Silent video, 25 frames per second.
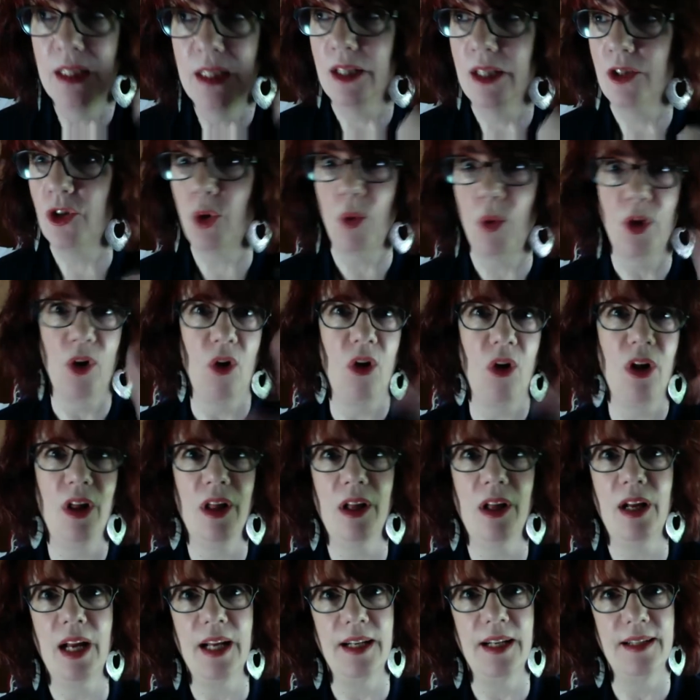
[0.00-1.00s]
So it all
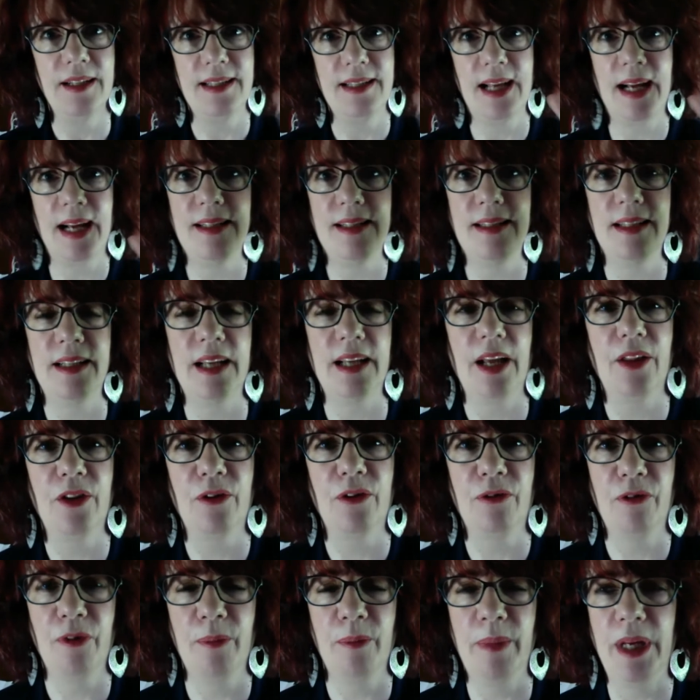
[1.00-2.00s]
kind of tied together
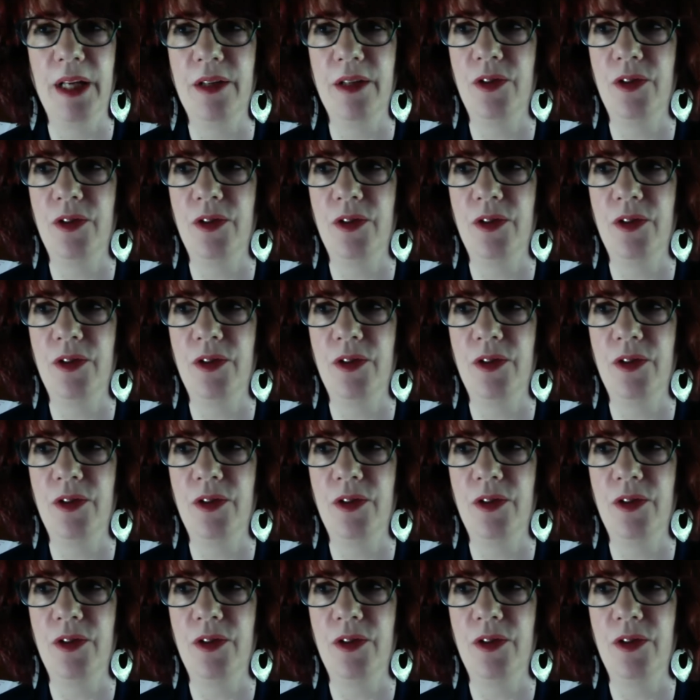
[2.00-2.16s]
for me.